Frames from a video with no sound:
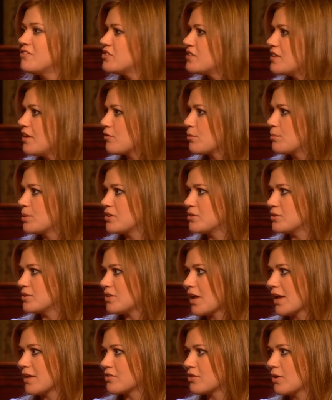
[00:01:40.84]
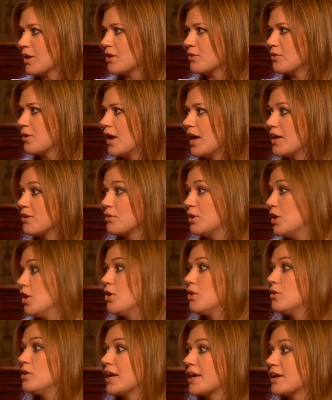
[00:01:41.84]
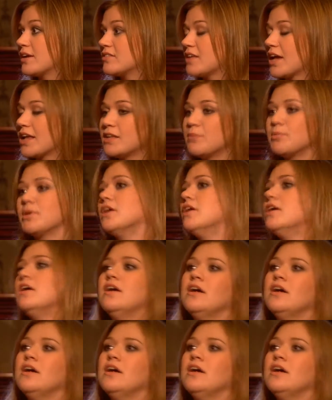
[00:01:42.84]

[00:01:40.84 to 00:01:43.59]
just never been to a site, so I don't know, like, exactly, but